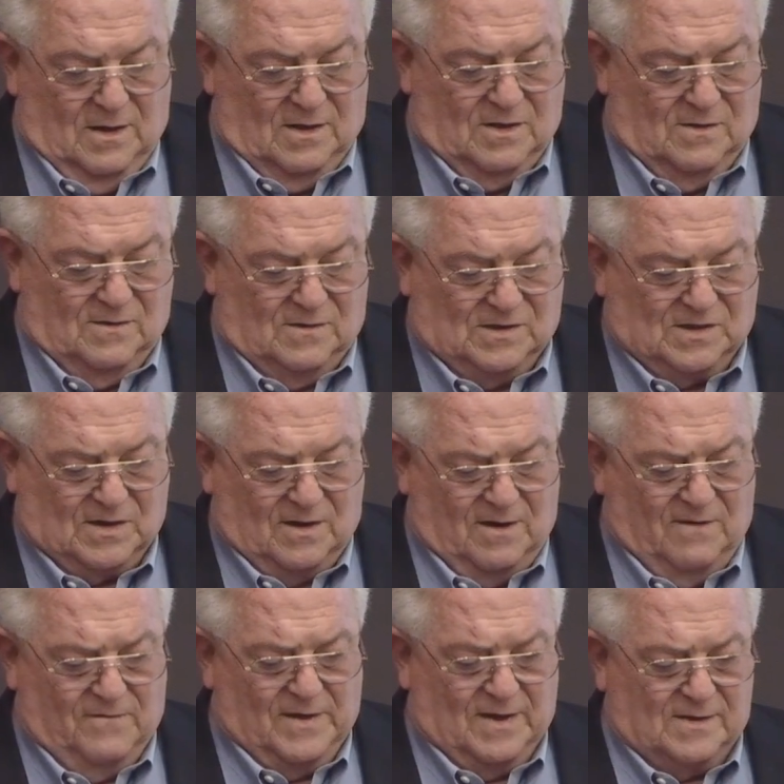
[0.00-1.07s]
to
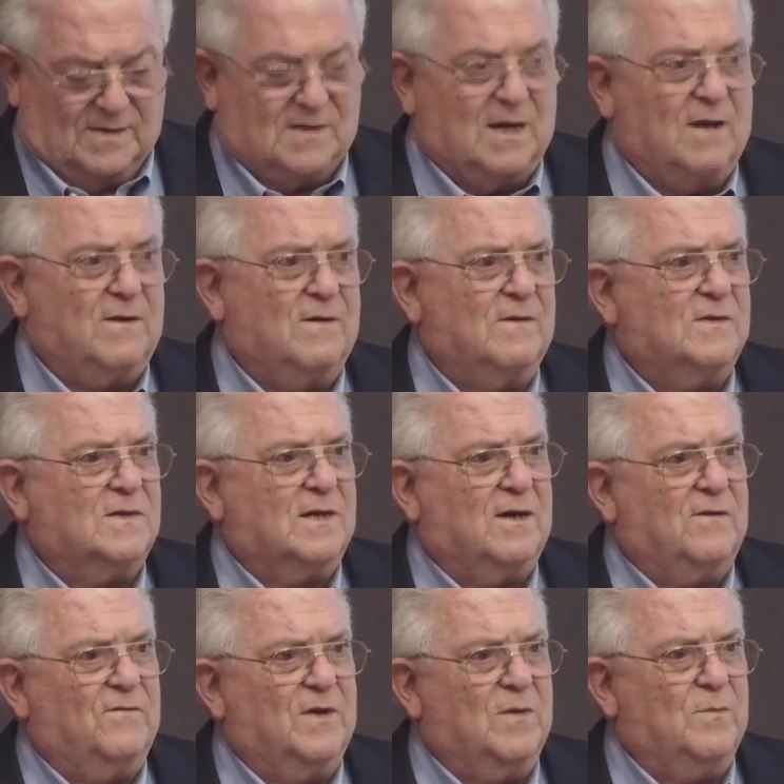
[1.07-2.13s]
serve as centers
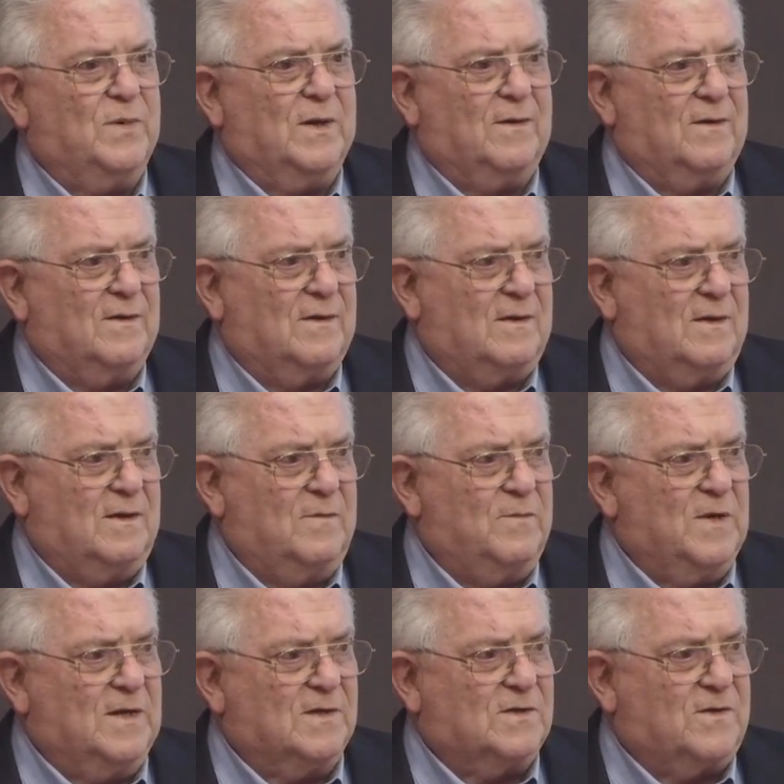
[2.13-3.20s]
of imperial
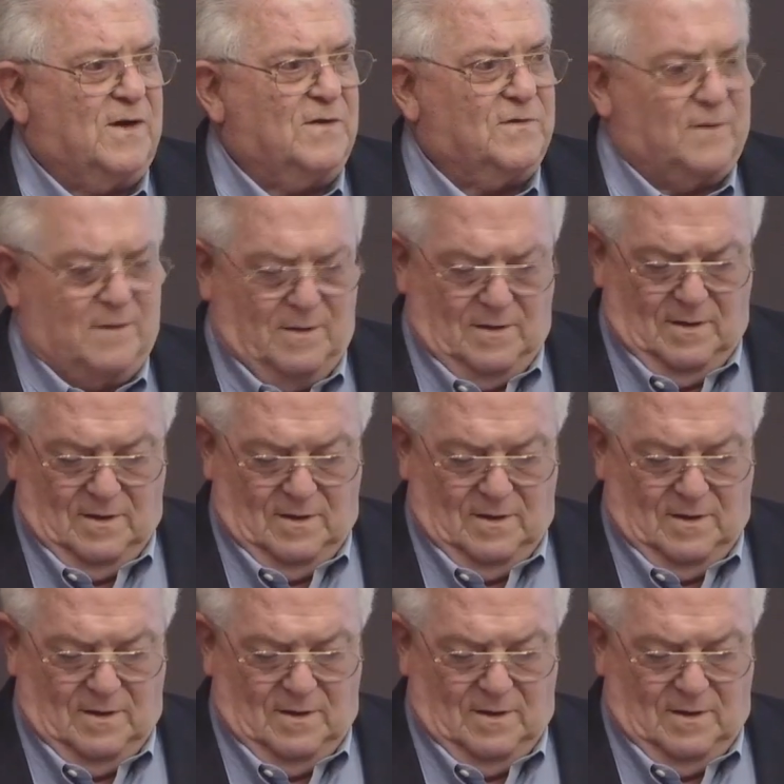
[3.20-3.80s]
administration.